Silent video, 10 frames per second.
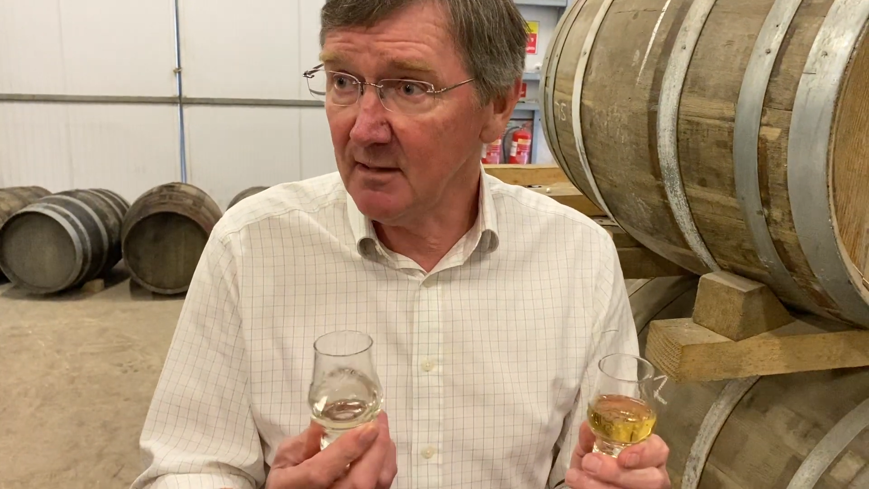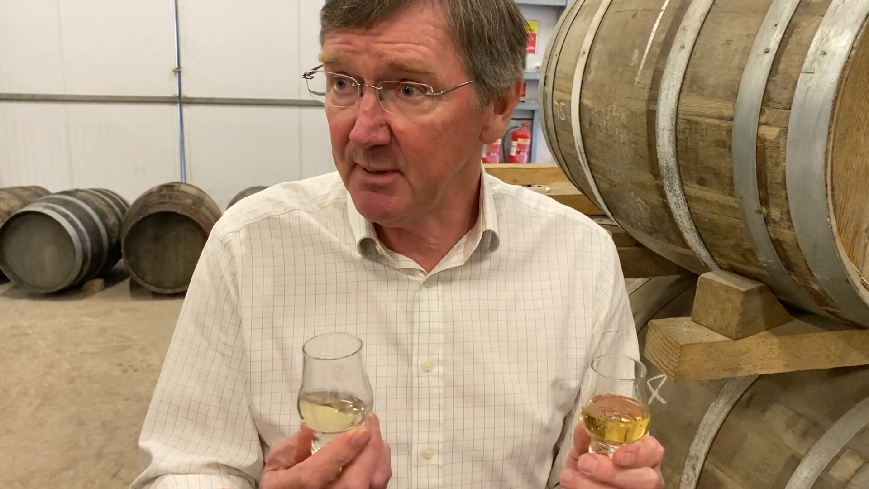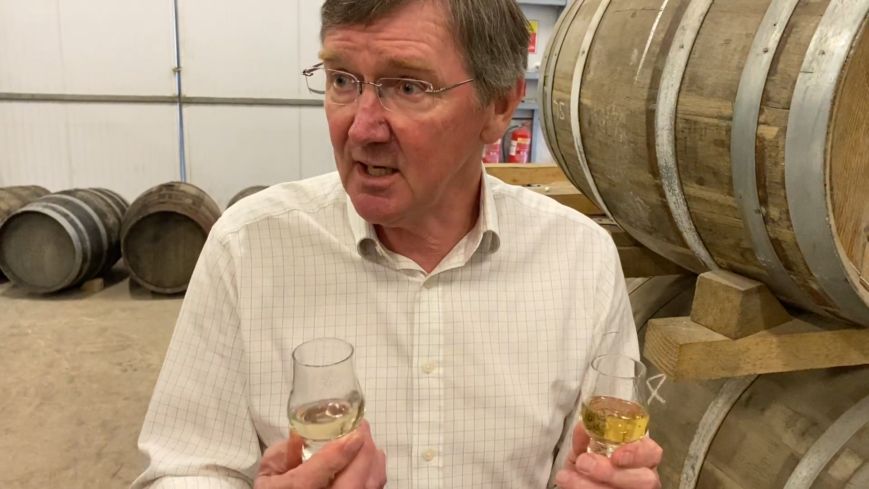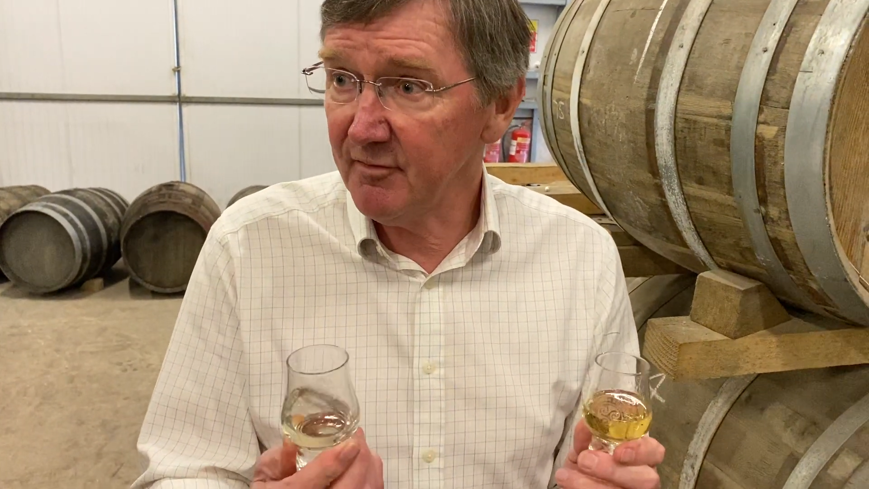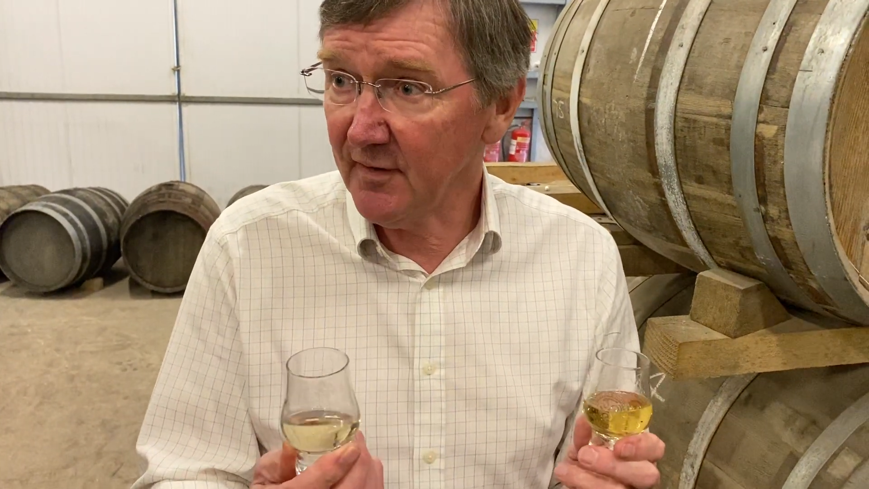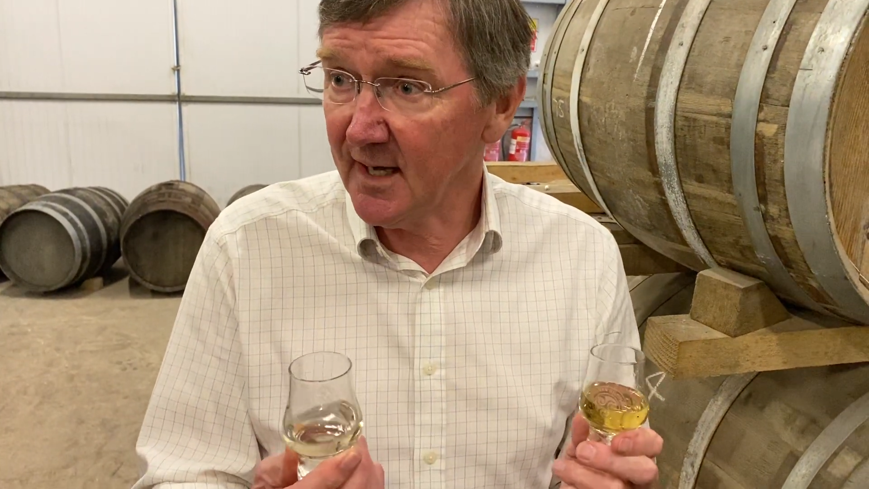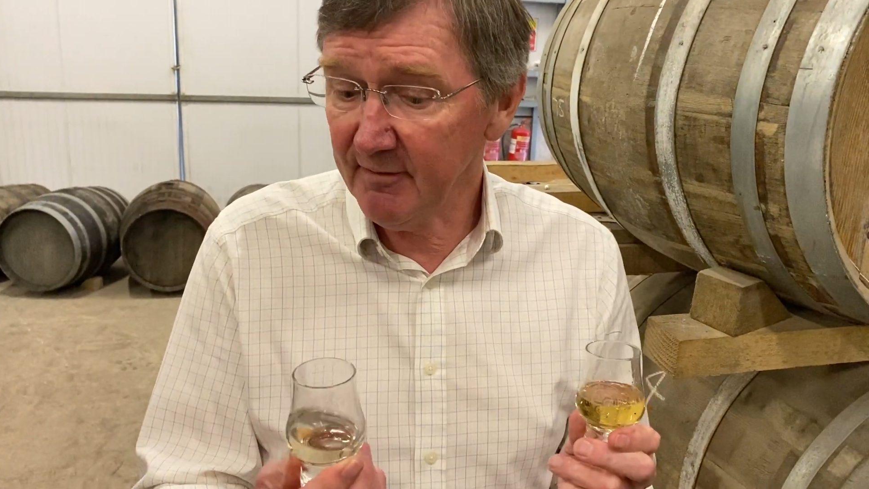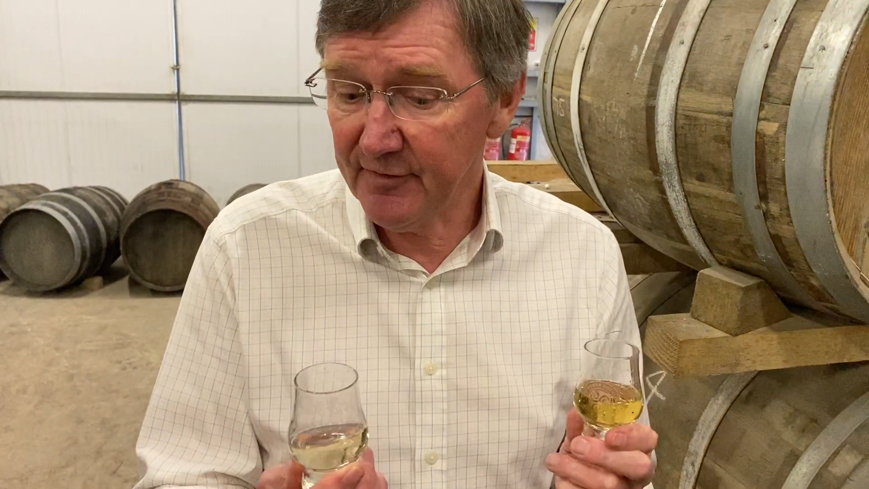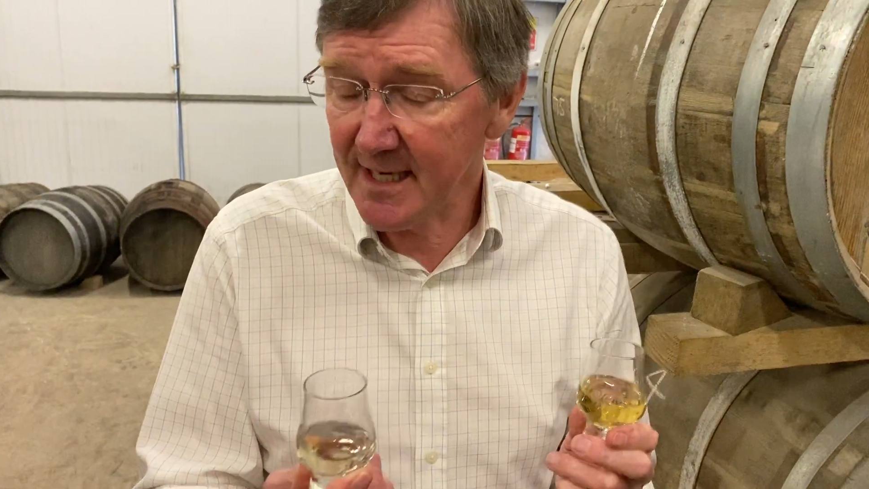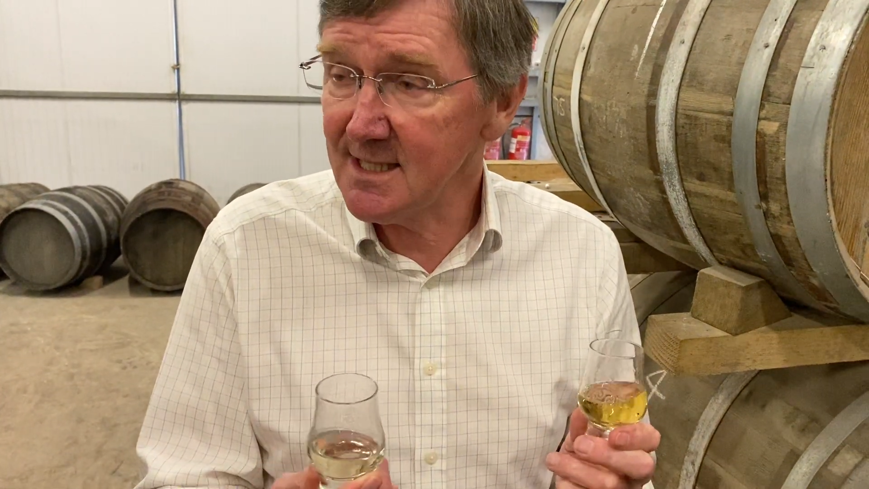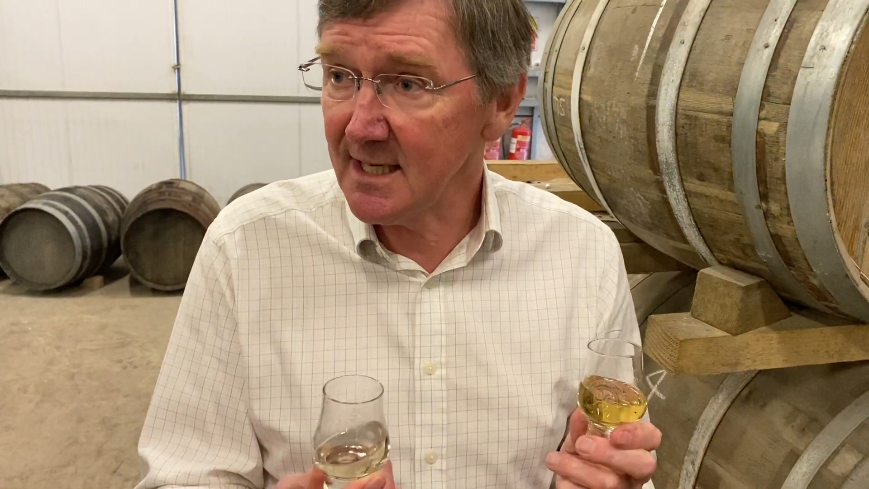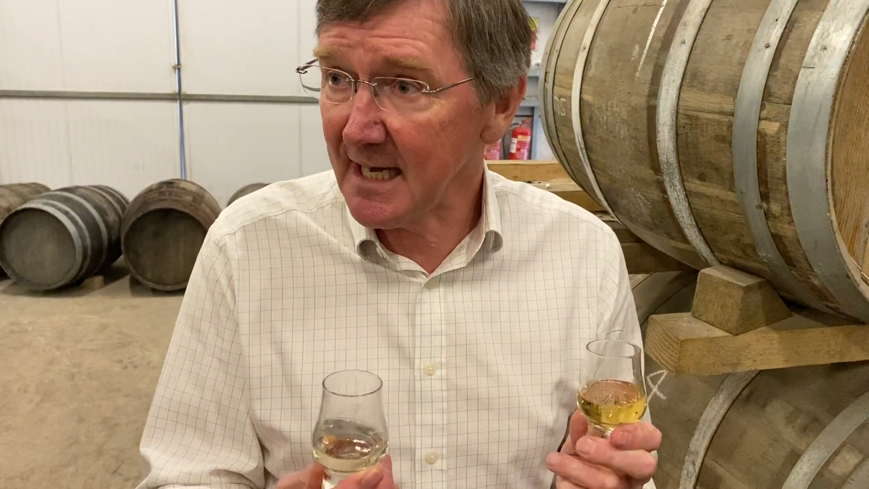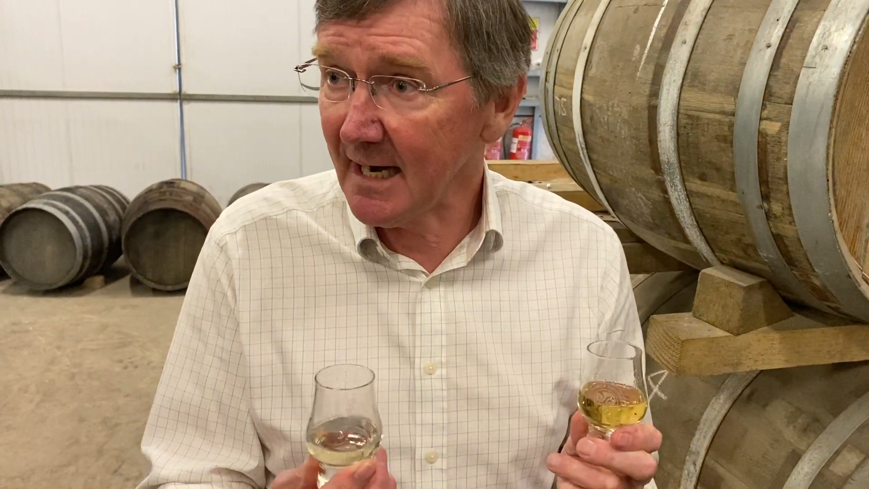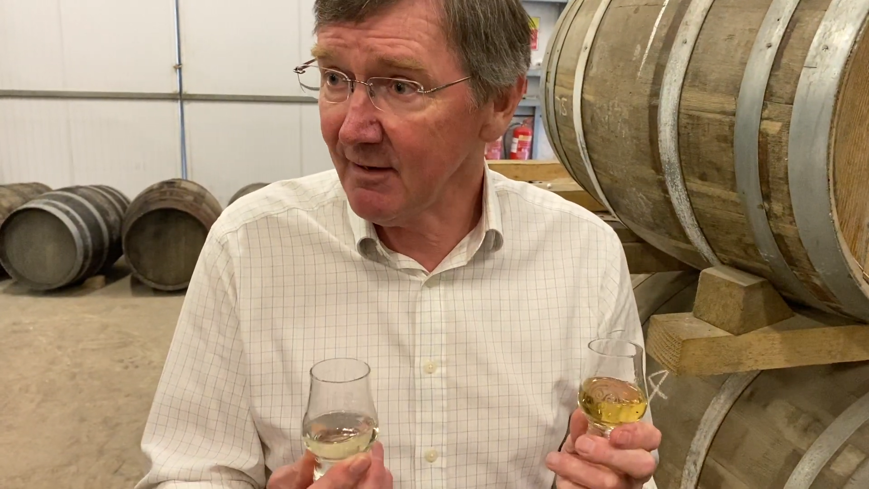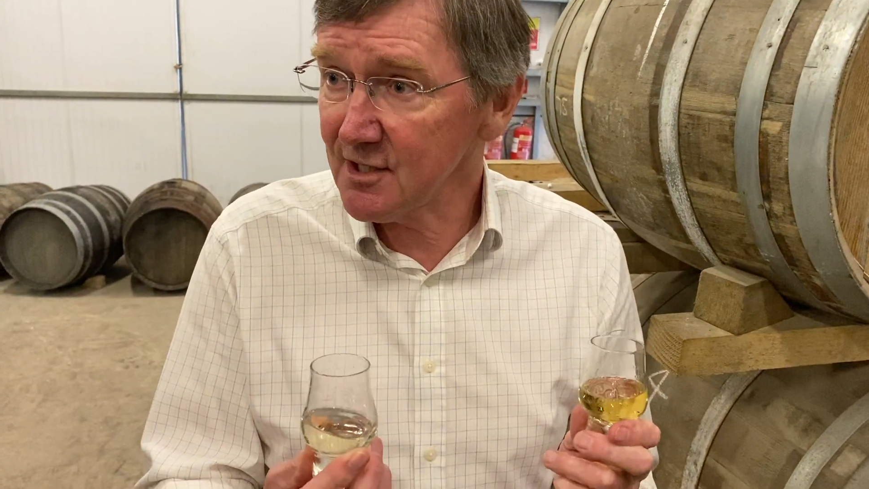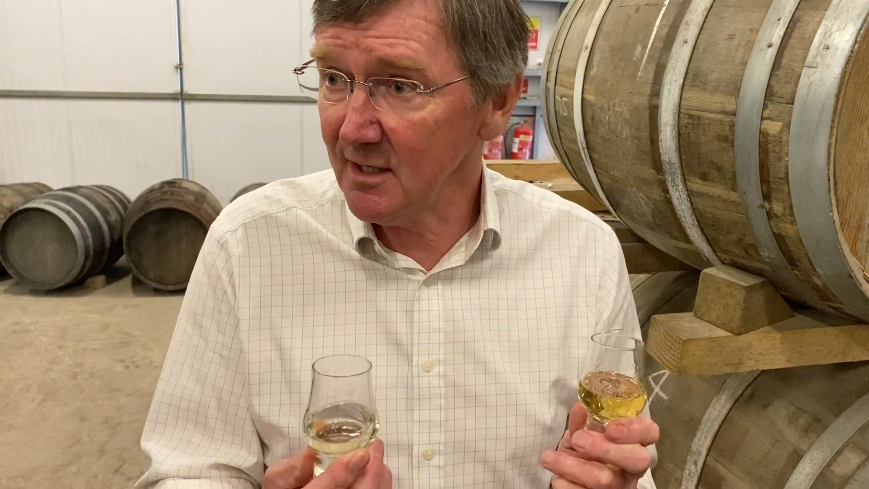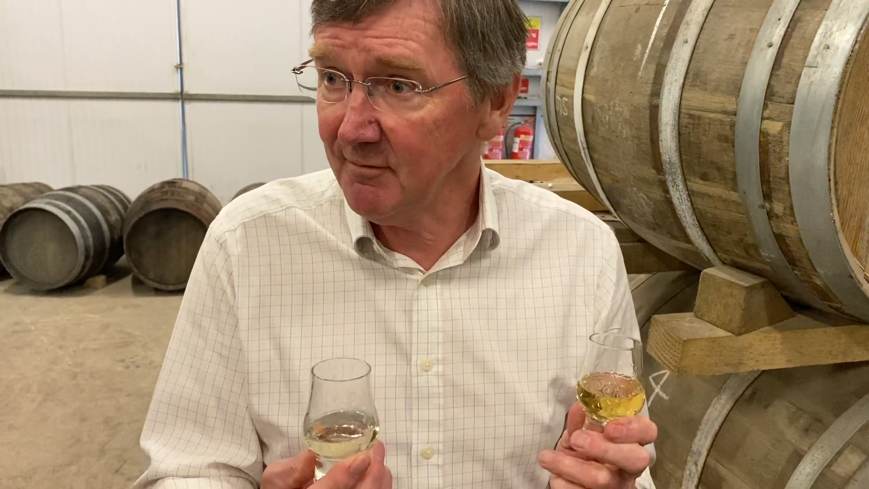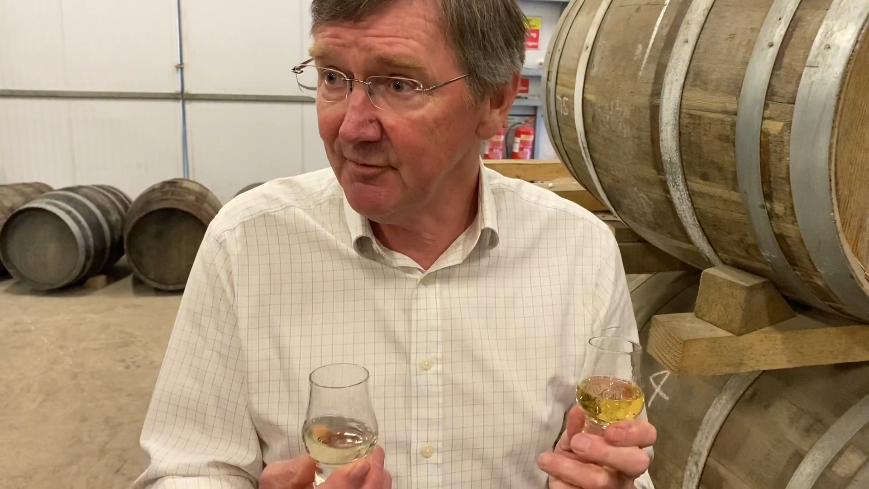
bit of fainty character